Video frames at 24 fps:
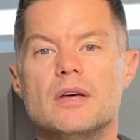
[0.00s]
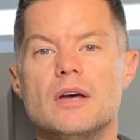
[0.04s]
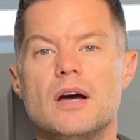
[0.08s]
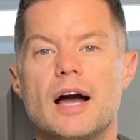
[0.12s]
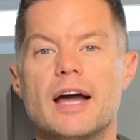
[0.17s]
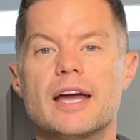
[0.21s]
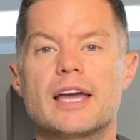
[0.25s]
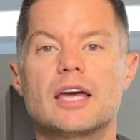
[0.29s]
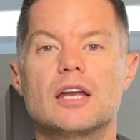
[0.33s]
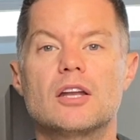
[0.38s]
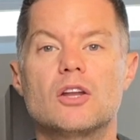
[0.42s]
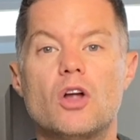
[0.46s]
I
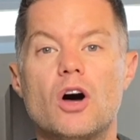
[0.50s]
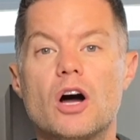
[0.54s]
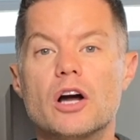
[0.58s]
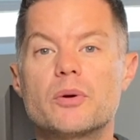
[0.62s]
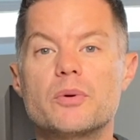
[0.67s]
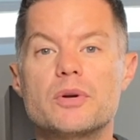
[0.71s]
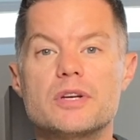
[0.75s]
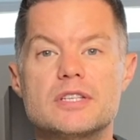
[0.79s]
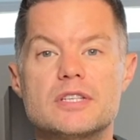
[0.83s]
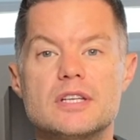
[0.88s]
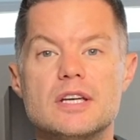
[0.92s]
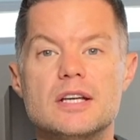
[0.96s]
can log
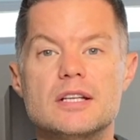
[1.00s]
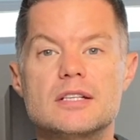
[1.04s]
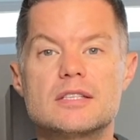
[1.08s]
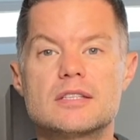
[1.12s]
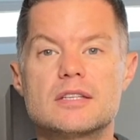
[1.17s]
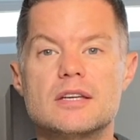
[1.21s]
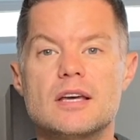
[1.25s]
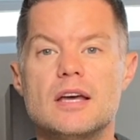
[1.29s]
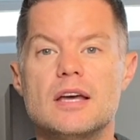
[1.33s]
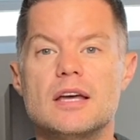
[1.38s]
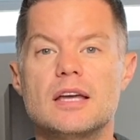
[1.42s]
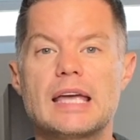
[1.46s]

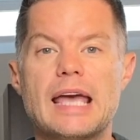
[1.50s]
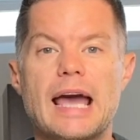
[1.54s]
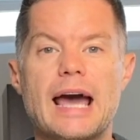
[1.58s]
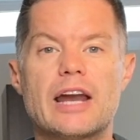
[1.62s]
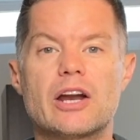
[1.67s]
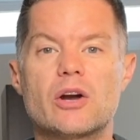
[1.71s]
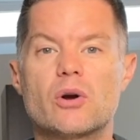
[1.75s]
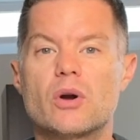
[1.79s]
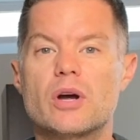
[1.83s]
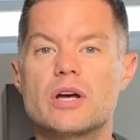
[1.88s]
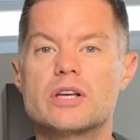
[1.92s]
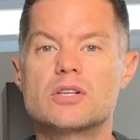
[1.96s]
receipts,
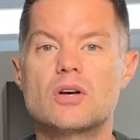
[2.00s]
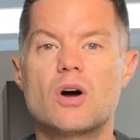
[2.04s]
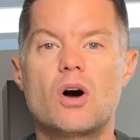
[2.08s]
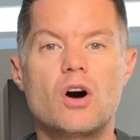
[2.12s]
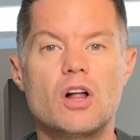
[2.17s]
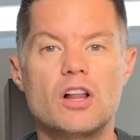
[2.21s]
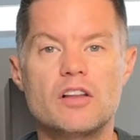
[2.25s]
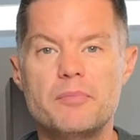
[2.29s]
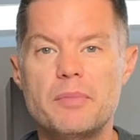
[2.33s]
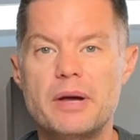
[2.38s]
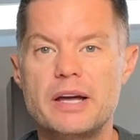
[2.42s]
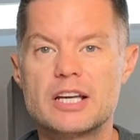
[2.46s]
categorize
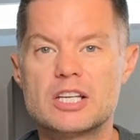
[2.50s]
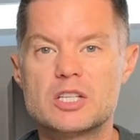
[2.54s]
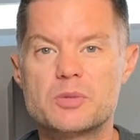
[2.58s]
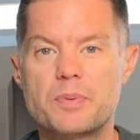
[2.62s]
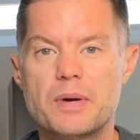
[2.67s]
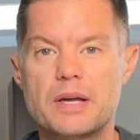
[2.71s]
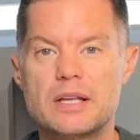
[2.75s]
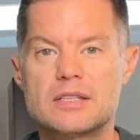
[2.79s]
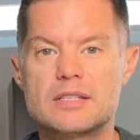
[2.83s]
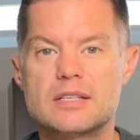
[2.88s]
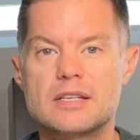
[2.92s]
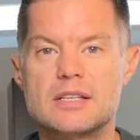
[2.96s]
all of my
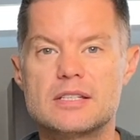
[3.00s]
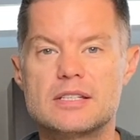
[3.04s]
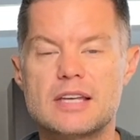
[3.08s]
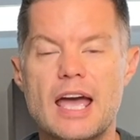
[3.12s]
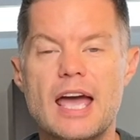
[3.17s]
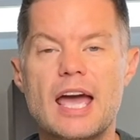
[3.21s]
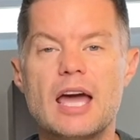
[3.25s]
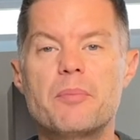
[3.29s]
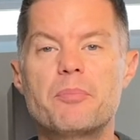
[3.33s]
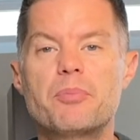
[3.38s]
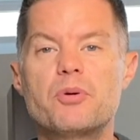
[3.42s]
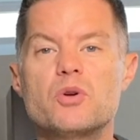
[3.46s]
expenses,
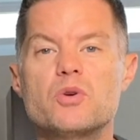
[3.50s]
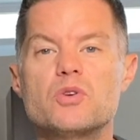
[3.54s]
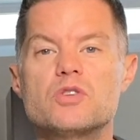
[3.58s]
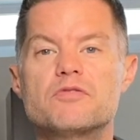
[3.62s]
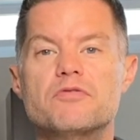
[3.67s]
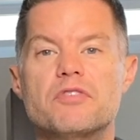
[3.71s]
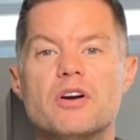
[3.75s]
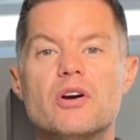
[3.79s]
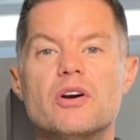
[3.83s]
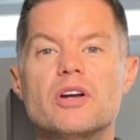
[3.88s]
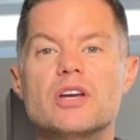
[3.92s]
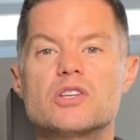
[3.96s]
and produce
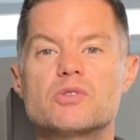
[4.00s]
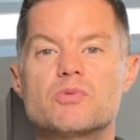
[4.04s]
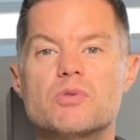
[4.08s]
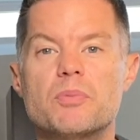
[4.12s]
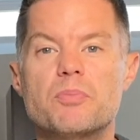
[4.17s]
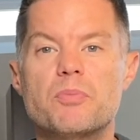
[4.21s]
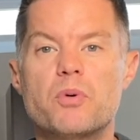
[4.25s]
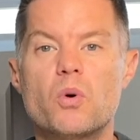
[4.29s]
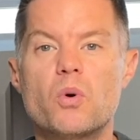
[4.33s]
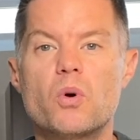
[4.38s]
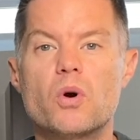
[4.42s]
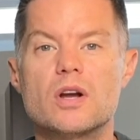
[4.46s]
various
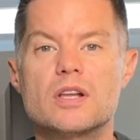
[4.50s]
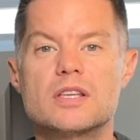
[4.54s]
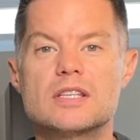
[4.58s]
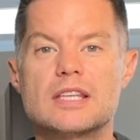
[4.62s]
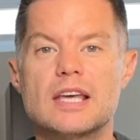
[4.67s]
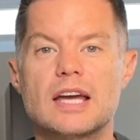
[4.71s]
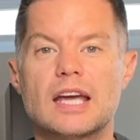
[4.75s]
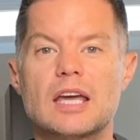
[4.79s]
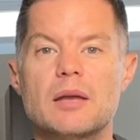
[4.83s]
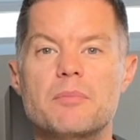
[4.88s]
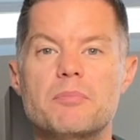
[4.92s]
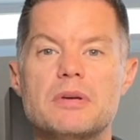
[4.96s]
reports
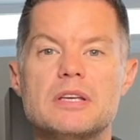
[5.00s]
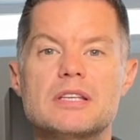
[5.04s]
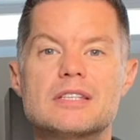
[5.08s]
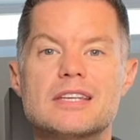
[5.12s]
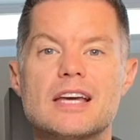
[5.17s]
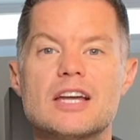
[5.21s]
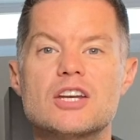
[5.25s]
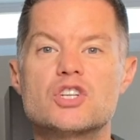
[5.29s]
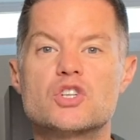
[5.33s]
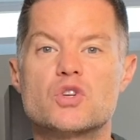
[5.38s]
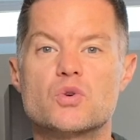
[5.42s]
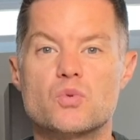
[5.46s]
that can be
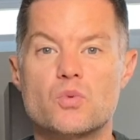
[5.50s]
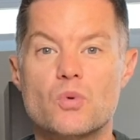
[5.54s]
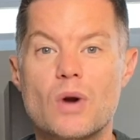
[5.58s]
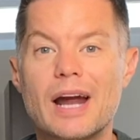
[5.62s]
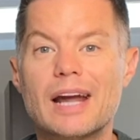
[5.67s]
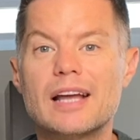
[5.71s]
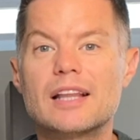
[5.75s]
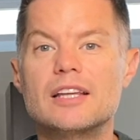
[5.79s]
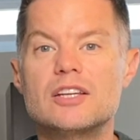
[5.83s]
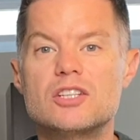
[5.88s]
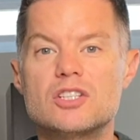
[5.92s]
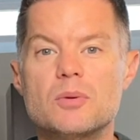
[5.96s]
sent
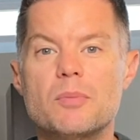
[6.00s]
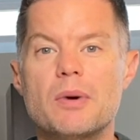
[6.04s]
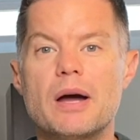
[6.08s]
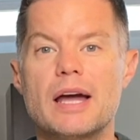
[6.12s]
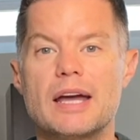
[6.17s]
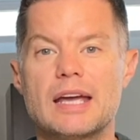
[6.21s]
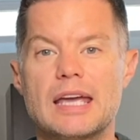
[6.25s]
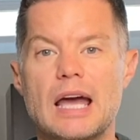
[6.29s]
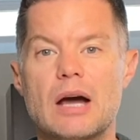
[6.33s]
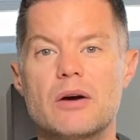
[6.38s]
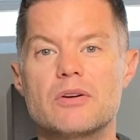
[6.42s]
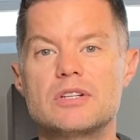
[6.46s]
directly to my
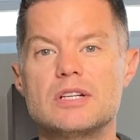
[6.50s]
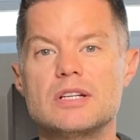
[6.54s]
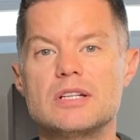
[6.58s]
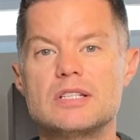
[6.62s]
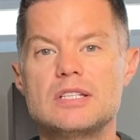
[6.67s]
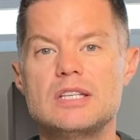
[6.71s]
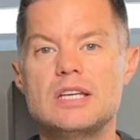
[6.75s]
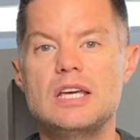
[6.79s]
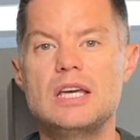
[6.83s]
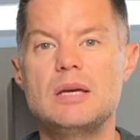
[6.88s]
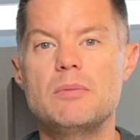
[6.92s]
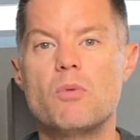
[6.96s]
accounting
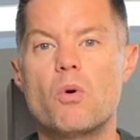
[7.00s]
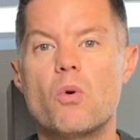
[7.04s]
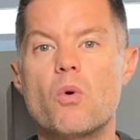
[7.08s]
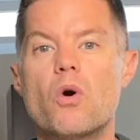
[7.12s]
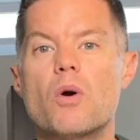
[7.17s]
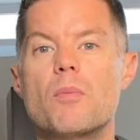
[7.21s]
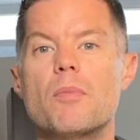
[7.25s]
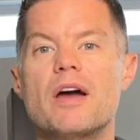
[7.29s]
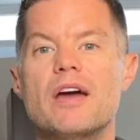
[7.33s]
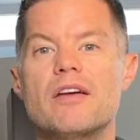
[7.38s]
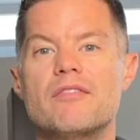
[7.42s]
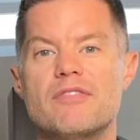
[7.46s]
team or
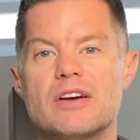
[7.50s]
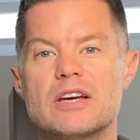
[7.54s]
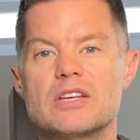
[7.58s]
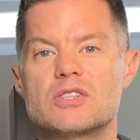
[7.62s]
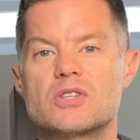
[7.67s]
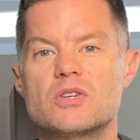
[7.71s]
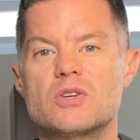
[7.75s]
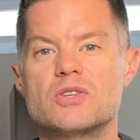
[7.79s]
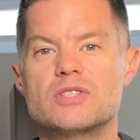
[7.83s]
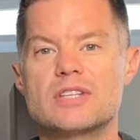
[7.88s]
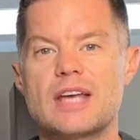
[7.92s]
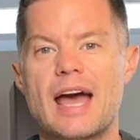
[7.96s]
my
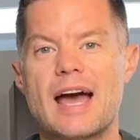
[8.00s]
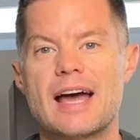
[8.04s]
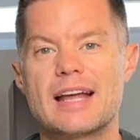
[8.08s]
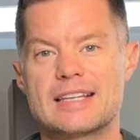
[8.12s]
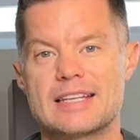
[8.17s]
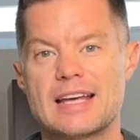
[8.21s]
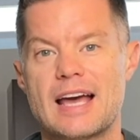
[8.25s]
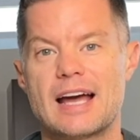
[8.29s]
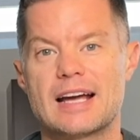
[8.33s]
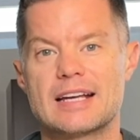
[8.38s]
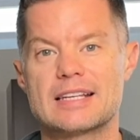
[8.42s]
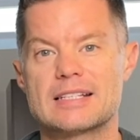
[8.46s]
investors at
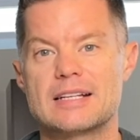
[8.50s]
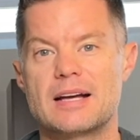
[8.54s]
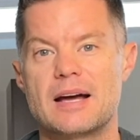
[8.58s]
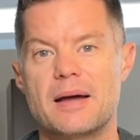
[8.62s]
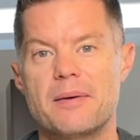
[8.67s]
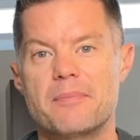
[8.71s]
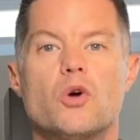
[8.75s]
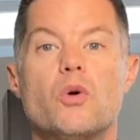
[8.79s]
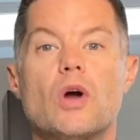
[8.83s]
tax time.